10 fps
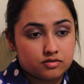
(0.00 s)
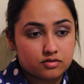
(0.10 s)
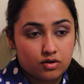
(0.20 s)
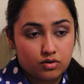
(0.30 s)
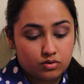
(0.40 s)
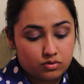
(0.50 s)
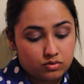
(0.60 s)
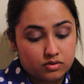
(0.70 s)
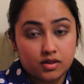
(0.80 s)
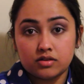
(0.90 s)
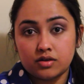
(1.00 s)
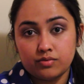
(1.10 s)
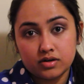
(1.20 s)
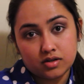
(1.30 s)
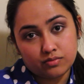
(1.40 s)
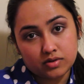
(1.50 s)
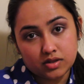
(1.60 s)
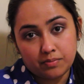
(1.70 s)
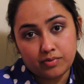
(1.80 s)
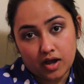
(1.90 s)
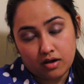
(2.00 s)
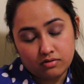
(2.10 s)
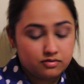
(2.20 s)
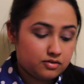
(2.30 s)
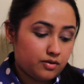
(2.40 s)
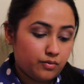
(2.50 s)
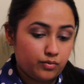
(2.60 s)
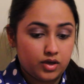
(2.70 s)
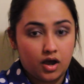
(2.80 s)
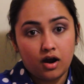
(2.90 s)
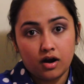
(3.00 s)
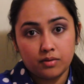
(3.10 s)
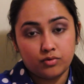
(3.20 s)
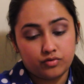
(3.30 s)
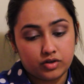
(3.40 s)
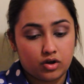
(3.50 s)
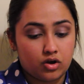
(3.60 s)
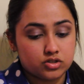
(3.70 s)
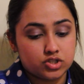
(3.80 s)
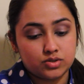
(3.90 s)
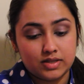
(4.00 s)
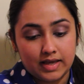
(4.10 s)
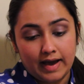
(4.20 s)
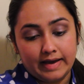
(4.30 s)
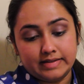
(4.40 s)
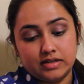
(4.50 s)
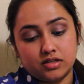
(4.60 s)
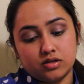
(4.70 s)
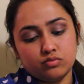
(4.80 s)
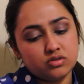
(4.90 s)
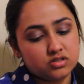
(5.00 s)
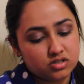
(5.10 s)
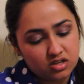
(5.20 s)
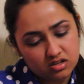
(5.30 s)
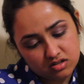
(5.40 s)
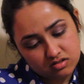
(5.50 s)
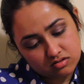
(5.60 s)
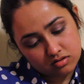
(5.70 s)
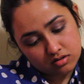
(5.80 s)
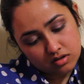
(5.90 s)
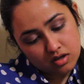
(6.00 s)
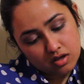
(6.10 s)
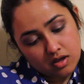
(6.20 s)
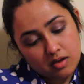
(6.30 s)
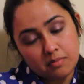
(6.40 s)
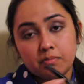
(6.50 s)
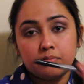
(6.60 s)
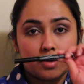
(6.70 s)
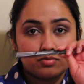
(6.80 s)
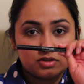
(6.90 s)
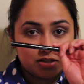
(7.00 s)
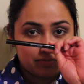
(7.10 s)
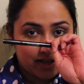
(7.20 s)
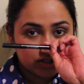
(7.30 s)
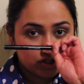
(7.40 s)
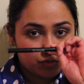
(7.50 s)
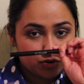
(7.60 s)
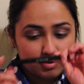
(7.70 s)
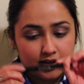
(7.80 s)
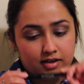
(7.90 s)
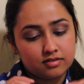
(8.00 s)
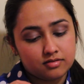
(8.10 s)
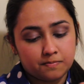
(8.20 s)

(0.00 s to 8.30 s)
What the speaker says: So now that we're done with the brows, we are moving on to the eyeliner, which is Maybelline Master Precise.